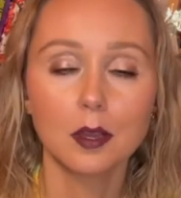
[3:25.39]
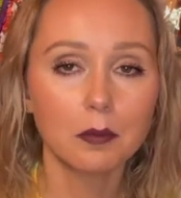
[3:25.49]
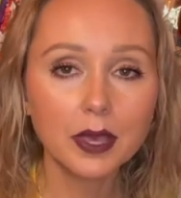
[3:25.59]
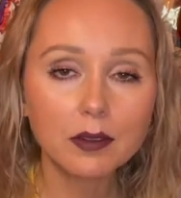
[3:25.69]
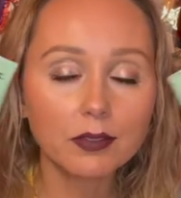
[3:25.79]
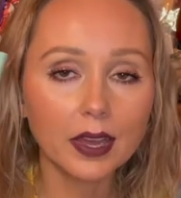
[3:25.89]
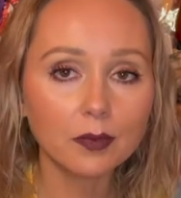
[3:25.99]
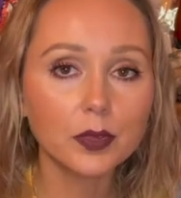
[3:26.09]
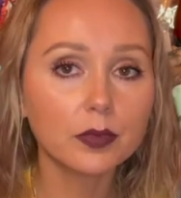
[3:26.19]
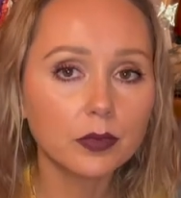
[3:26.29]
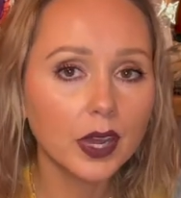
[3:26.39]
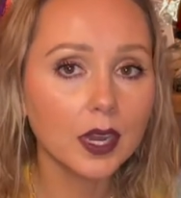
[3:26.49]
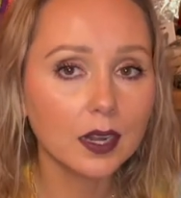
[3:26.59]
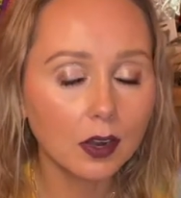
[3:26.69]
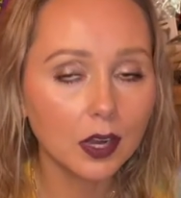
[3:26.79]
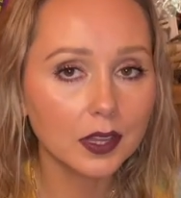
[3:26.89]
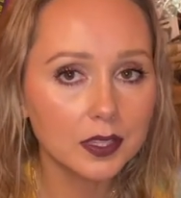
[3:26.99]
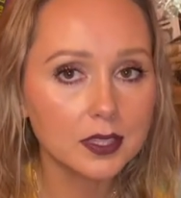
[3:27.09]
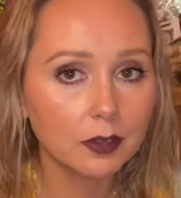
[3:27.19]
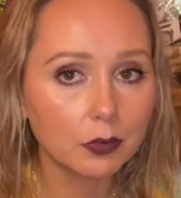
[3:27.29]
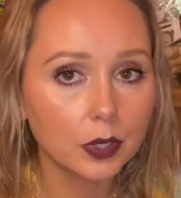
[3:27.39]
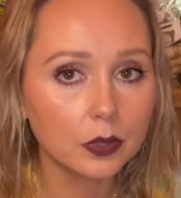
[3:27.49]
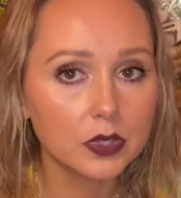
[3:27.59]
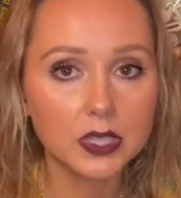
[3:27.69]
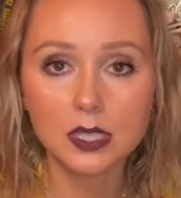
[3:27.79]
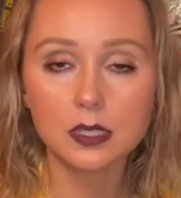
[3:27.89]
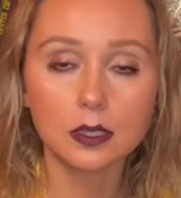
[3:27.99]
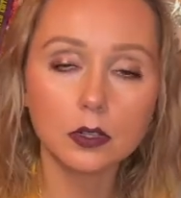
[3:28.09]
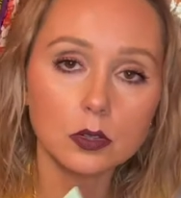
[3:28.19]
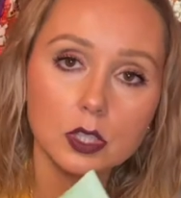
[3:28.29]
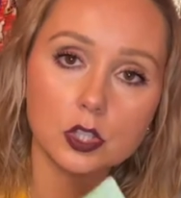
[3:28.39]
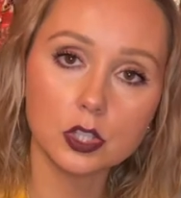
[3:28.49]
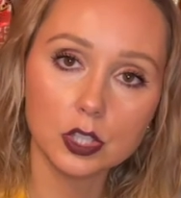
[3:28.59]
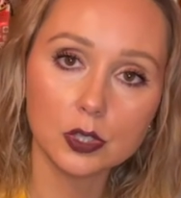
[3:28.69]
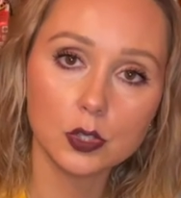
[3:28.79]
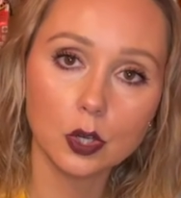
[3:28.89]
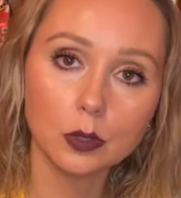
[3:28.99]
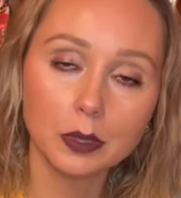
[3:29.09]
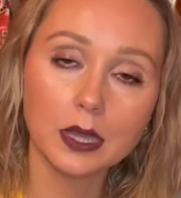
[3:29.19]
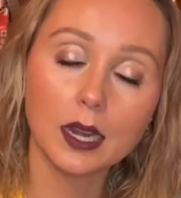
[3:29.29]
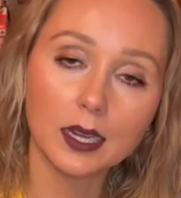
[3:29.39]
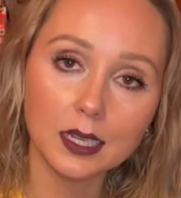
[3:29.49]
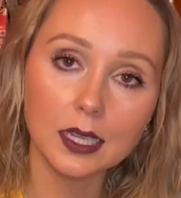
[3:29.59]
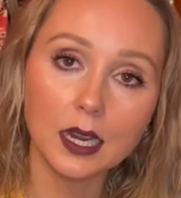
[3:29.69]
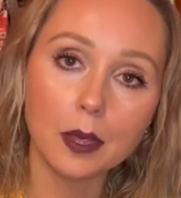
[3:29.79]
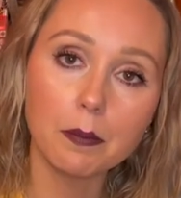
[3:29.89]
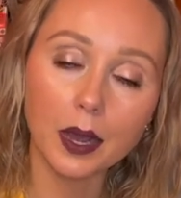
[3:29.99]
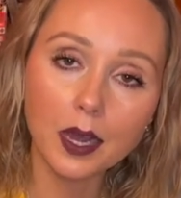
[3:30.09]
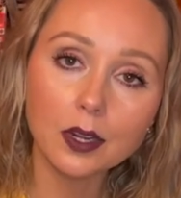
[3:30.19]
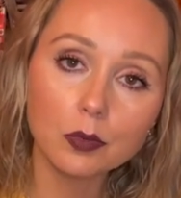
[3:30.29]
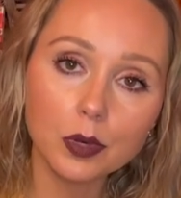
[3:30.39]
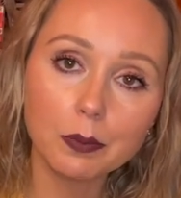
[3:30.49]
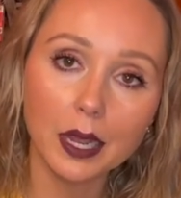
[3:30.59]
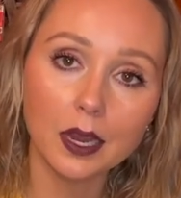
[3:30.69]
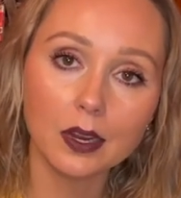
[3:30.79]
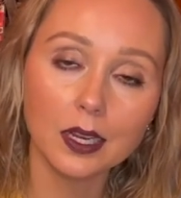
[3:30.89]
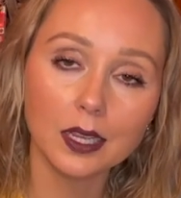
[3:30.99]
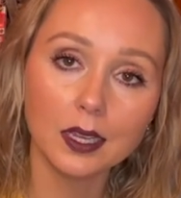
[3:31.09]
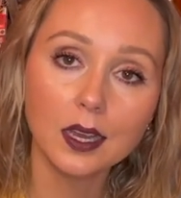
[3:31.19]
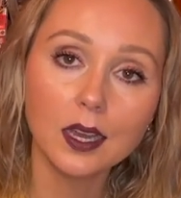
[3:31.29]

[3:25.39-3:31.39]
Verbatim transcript: me and FabFitFun are on the same frequency because literally she just told me that I need a bond repairing